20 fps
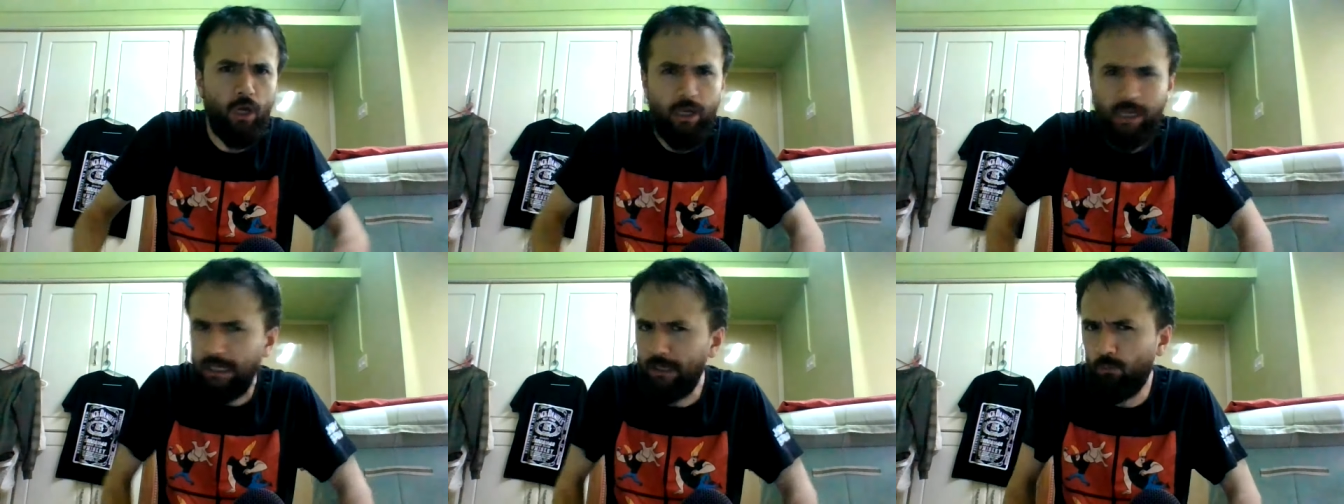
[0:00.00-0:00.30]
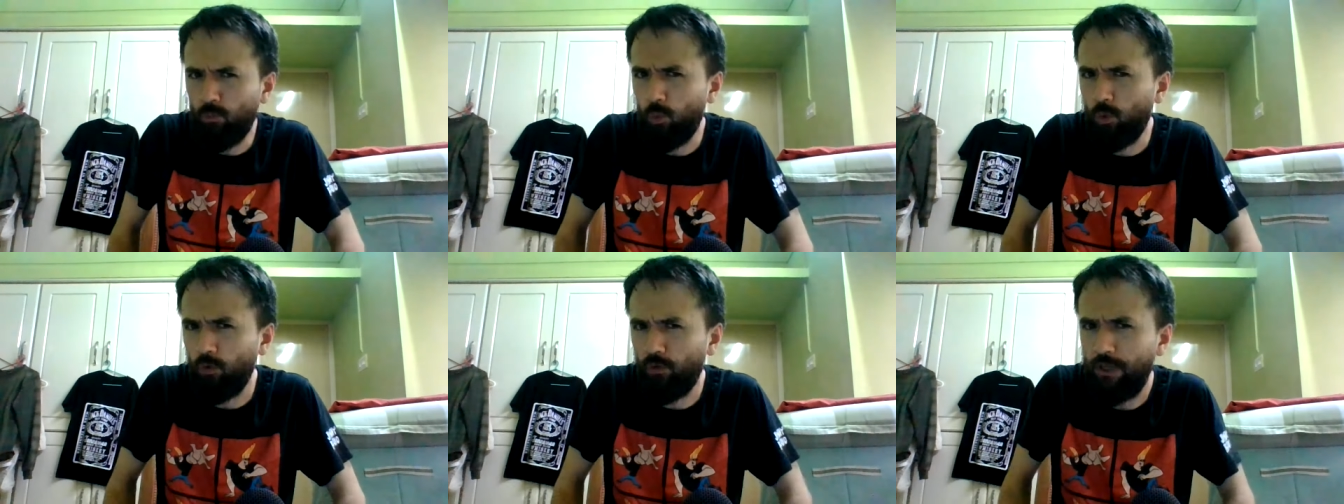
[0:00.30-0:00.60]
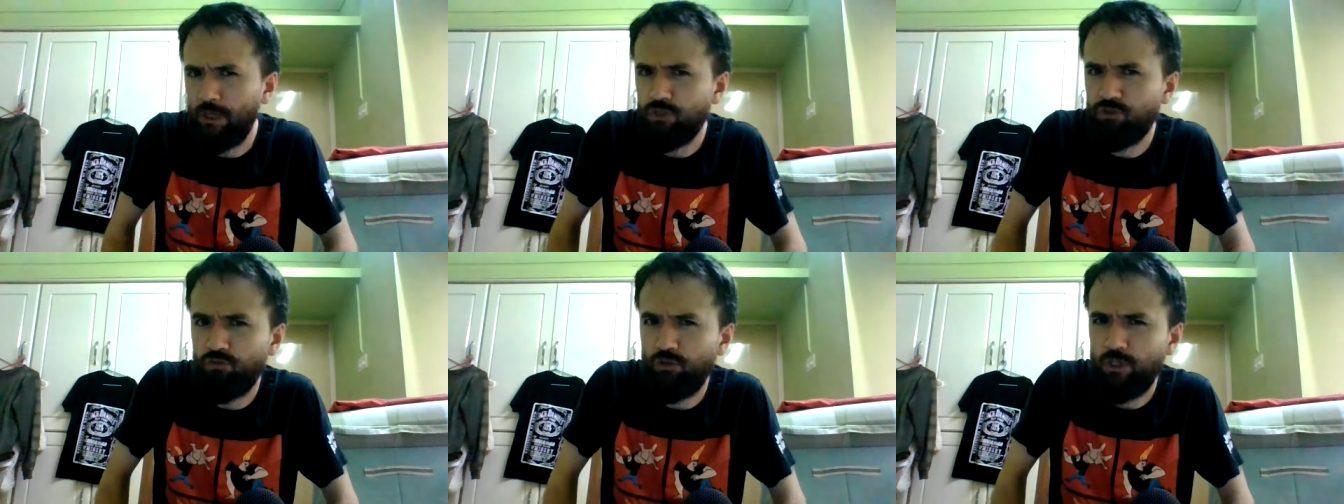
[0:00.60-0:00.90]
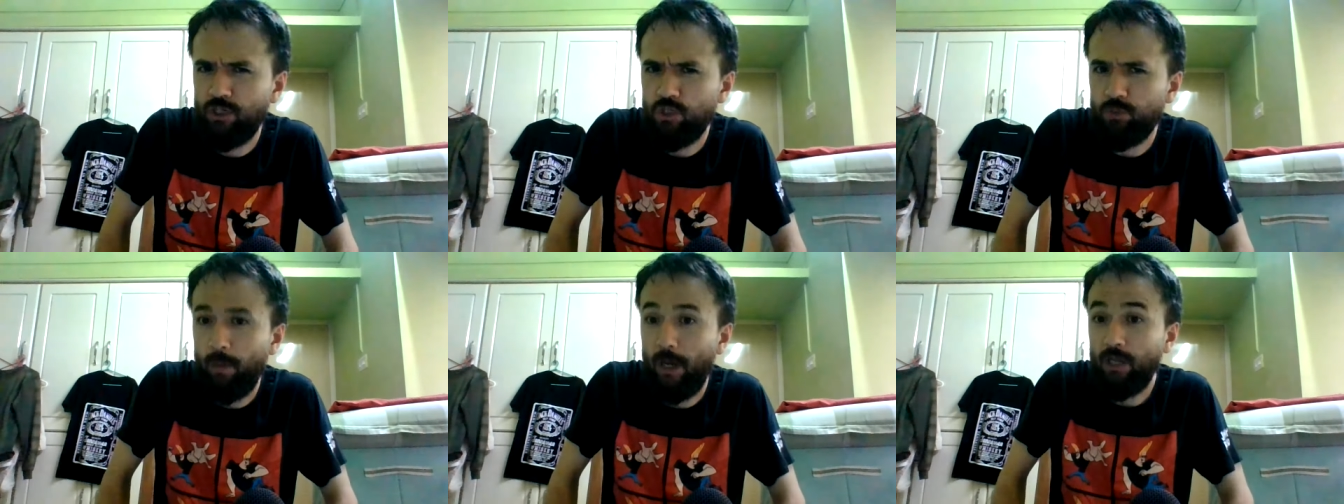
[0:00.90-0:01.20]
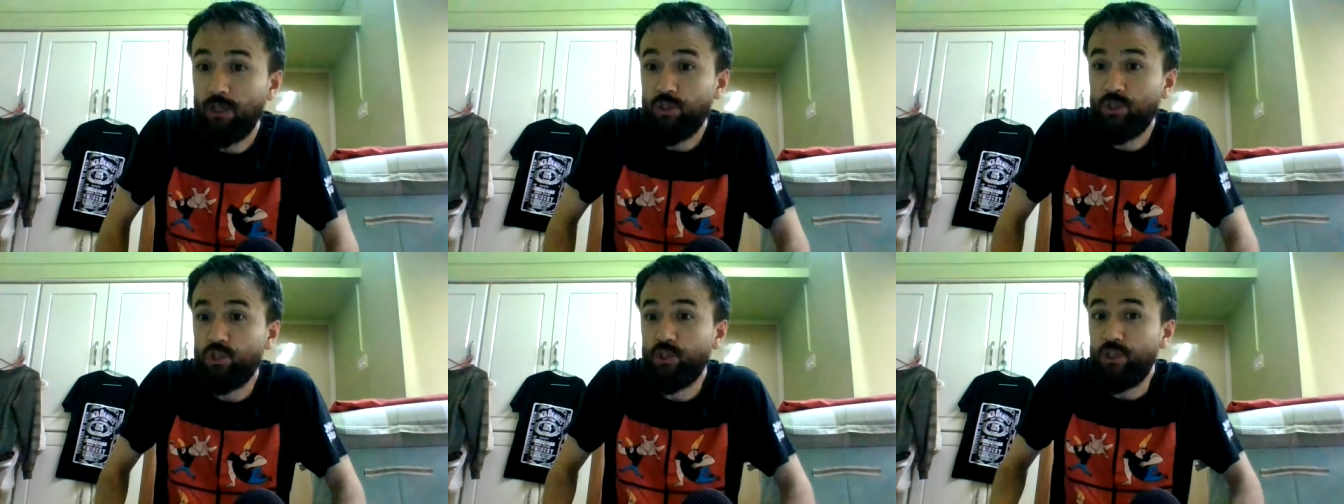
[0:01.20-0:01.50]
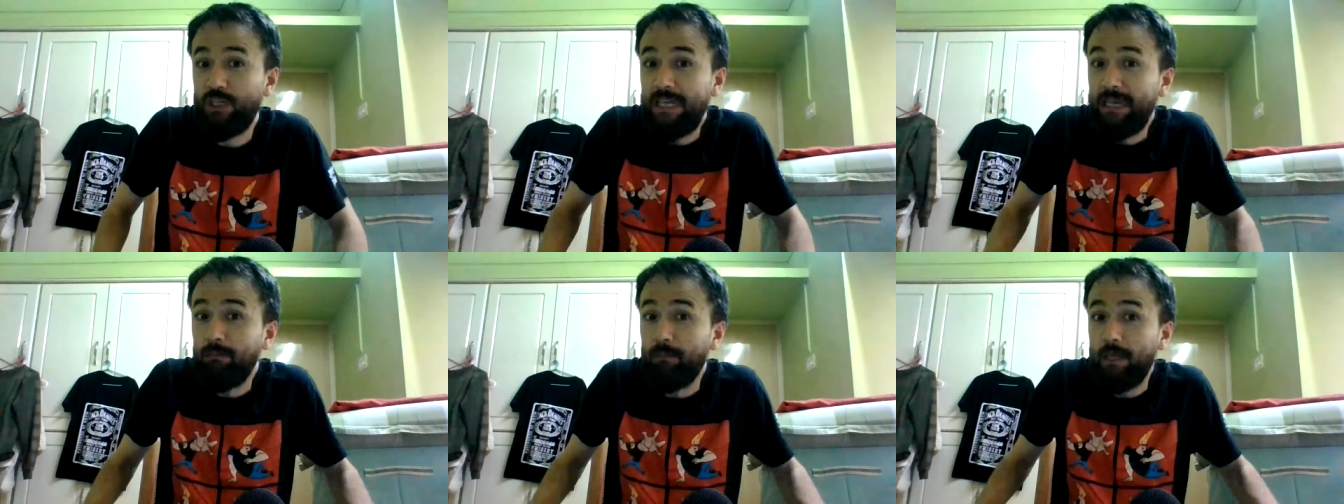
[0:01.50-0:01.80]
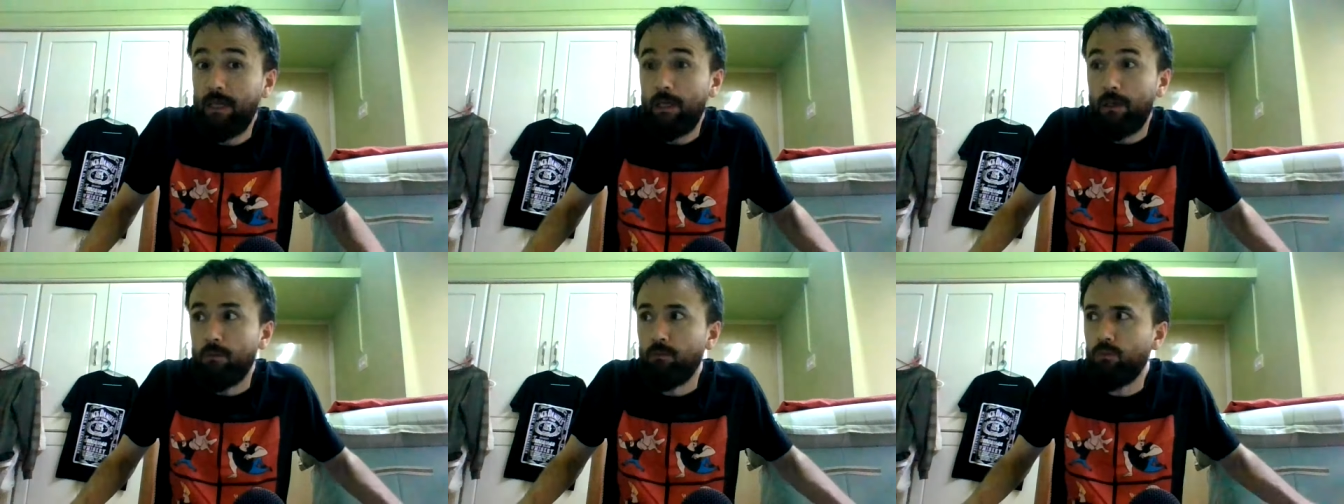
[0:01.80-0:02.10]
in world history, despite
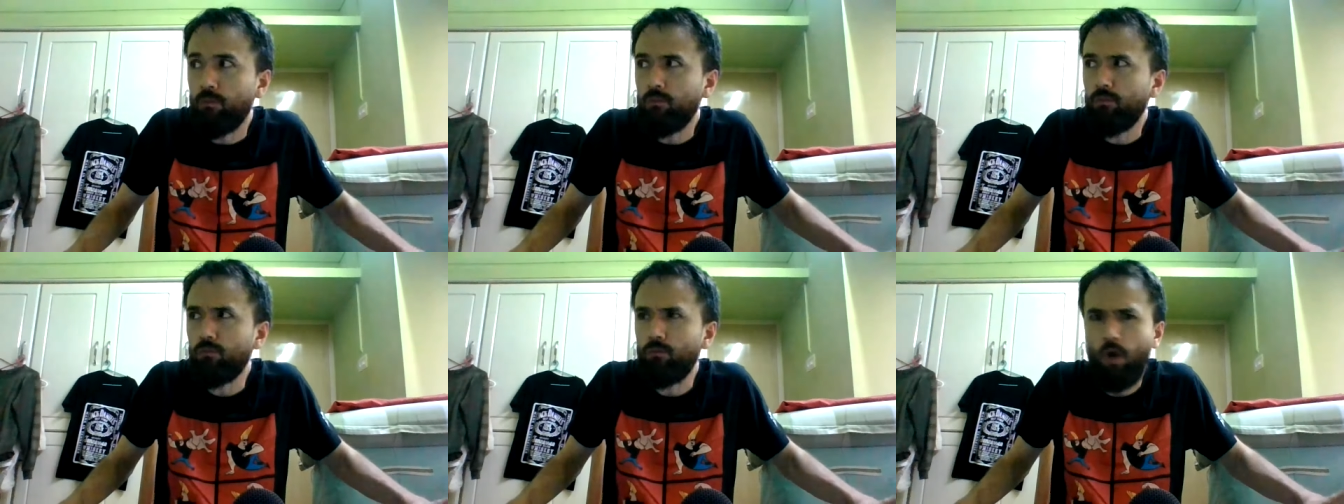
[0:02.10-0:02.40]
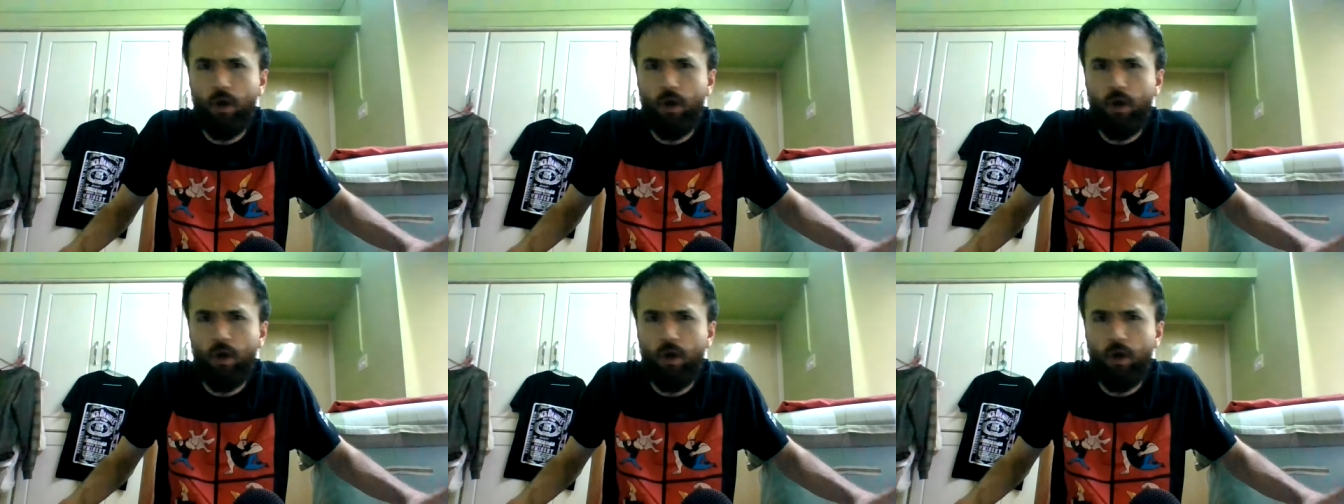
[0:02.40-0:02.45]
seeming,